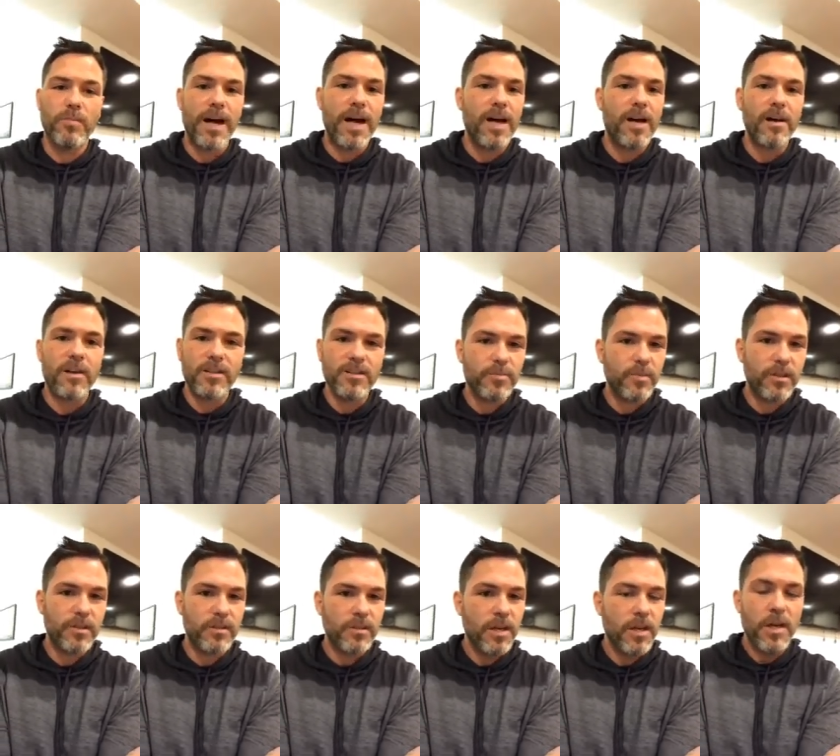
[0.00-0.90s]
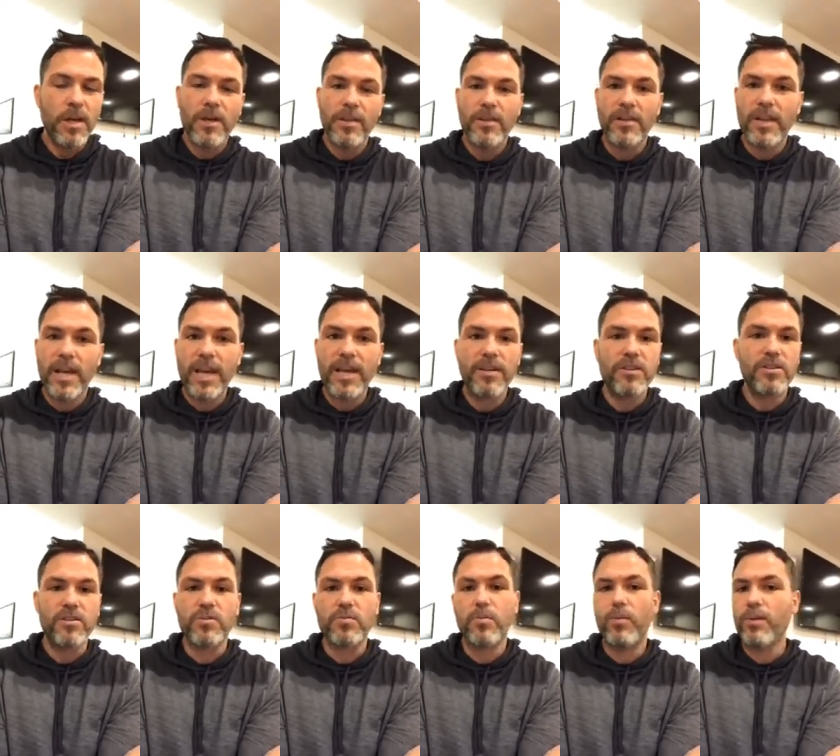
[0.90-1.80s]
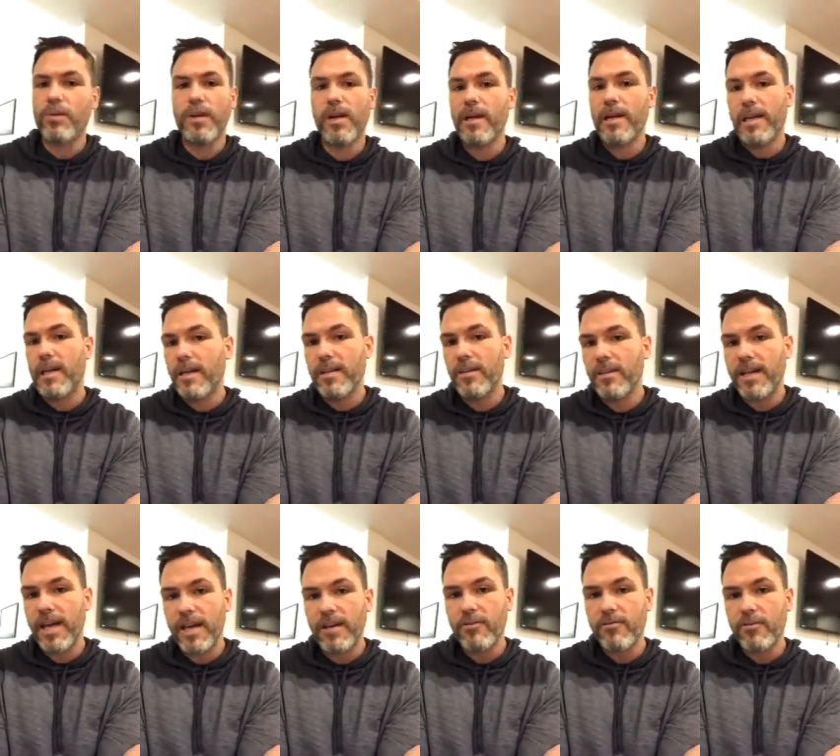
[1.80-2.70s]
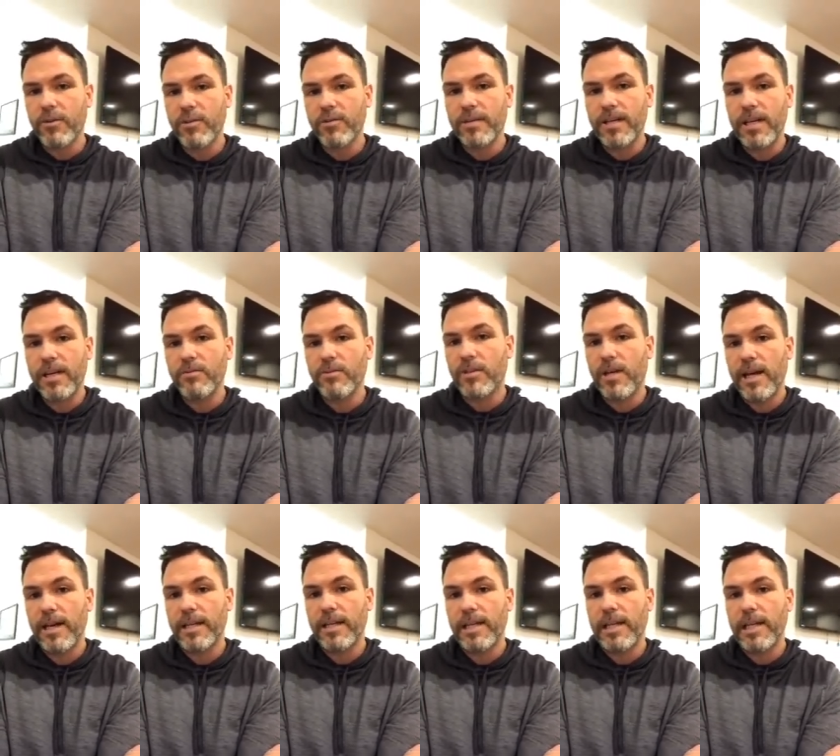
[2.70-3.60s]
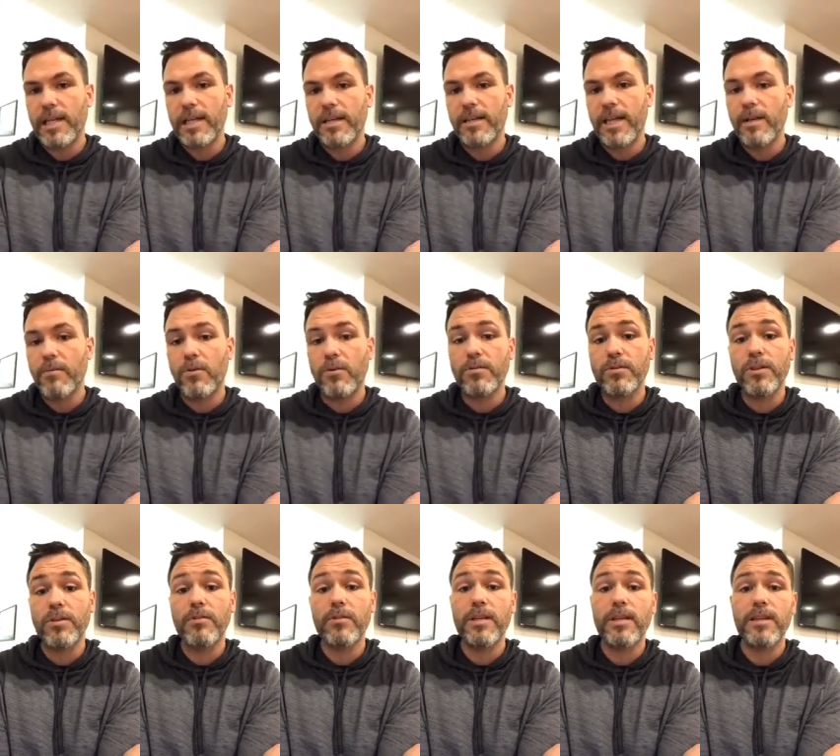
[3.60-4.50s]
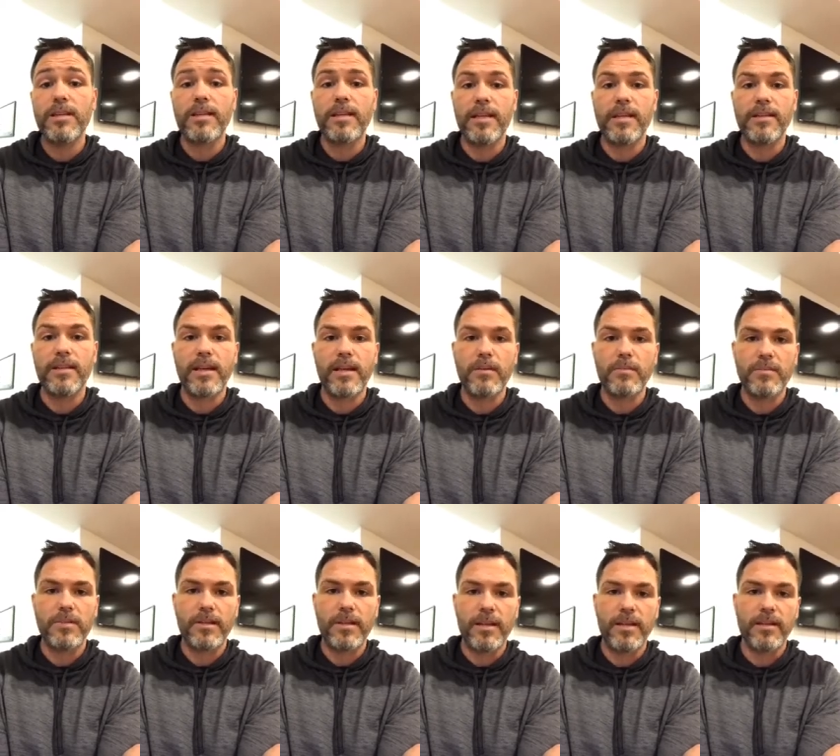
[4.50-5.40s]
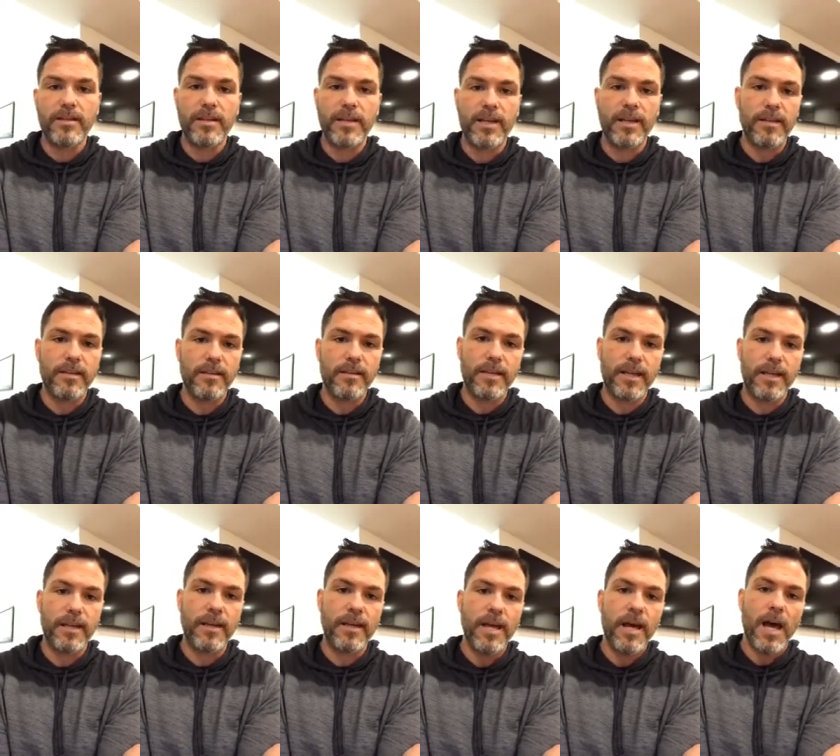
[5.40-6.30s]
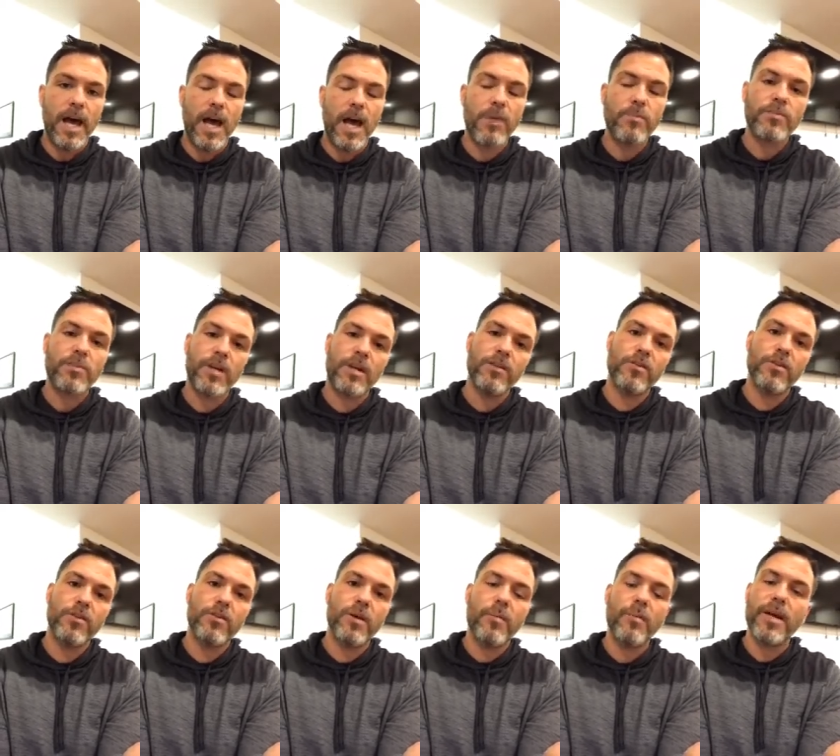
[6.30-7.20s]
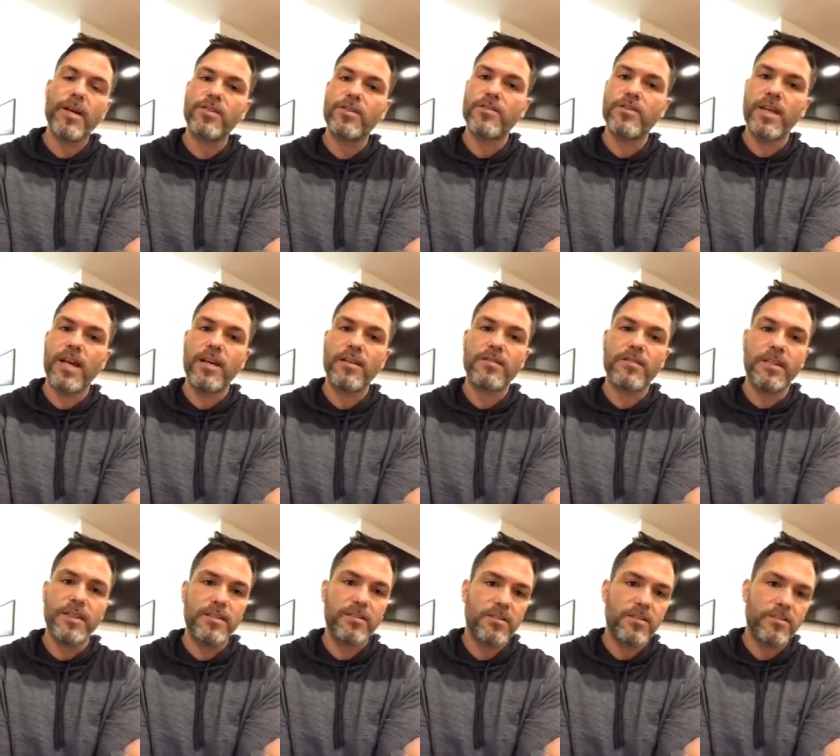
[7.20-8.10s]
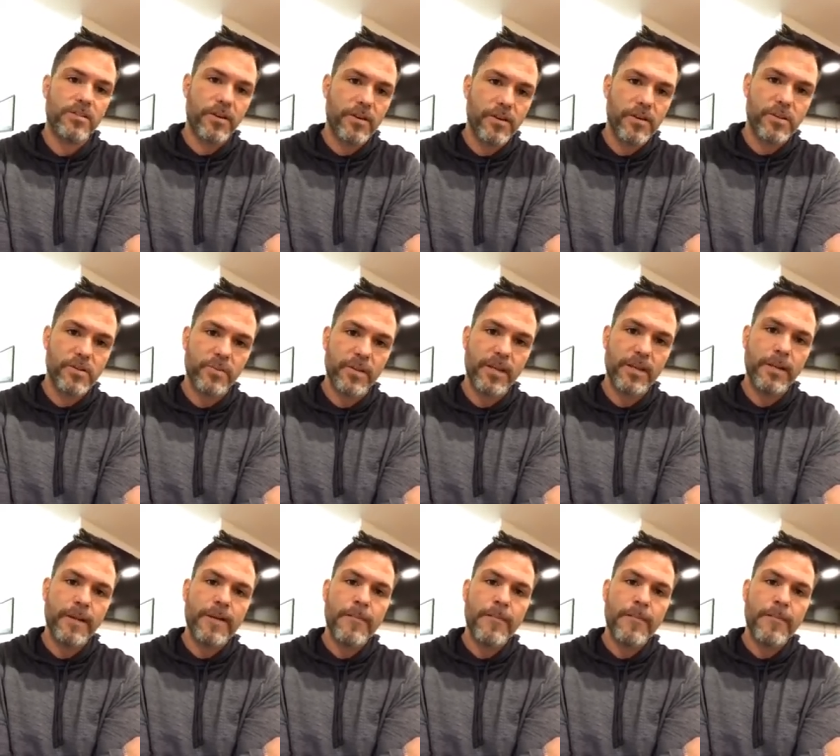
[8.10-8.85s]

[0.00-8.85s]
husband, they just will not eat the kind of food that I'm trying to eat. They won't do anything that I'm trying to do. I'm exercising. He's discouraging me.